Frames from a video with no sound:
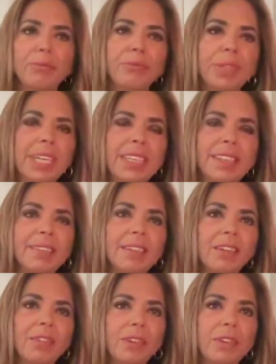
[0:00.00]
it
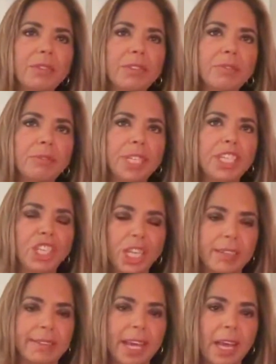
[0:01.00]
doesn't often reach
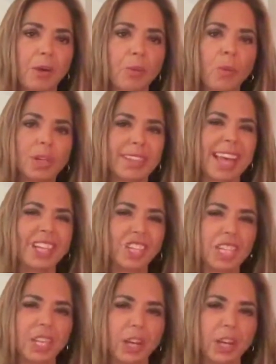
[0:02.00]
us what's
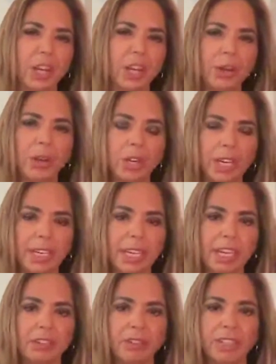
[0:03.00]
actually going on in a
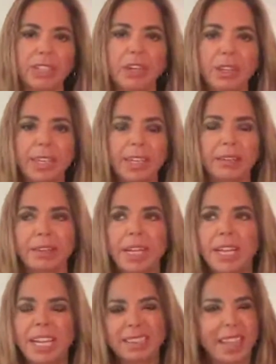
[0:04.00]
country. No doubt
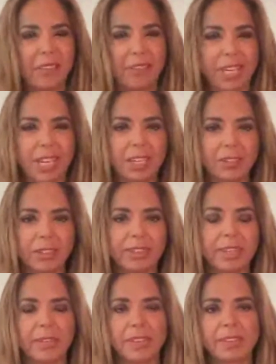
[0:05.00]
every country
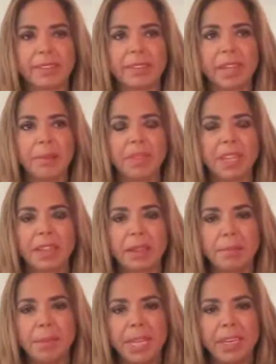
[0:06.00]
suffers the same thing.
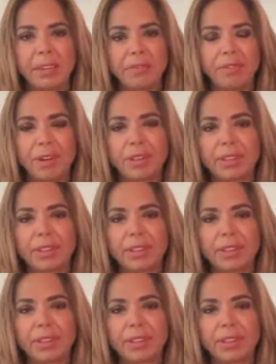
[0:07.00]
The media